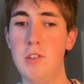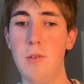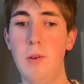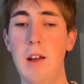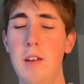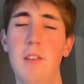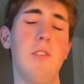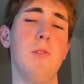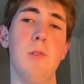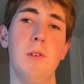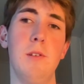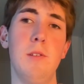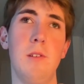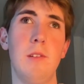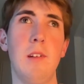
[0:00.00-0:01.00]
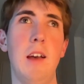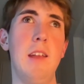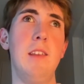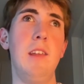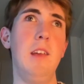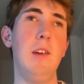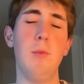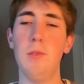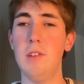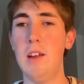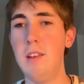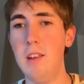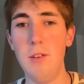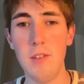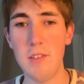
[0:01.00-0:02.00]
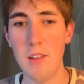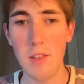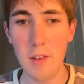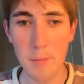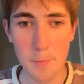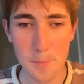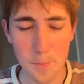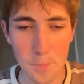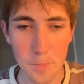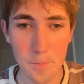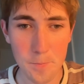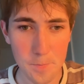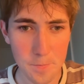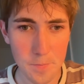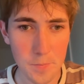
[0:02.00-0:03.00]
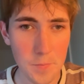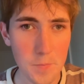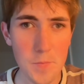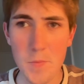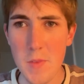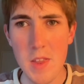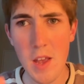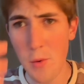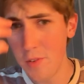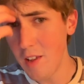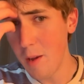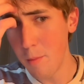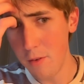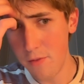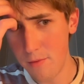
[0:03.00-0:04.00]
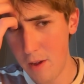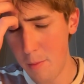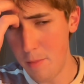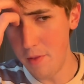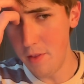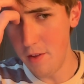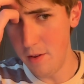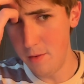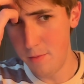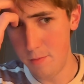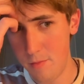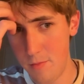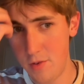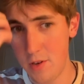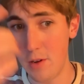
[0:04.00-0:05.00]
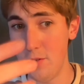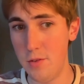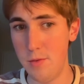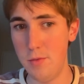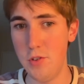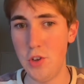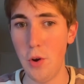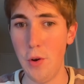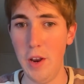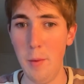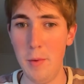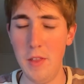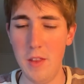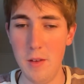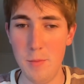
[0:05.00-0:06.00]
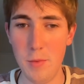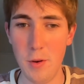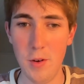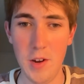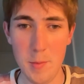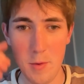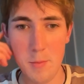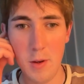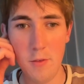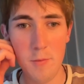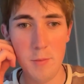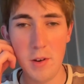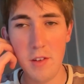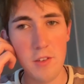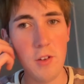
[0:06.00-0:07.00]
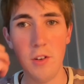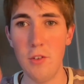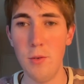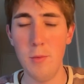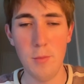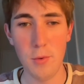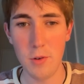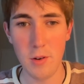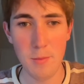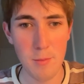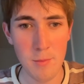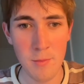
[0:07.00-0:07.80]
So underscore ID equals ID or something. It was up in the showing up in the program above, but it's not too important.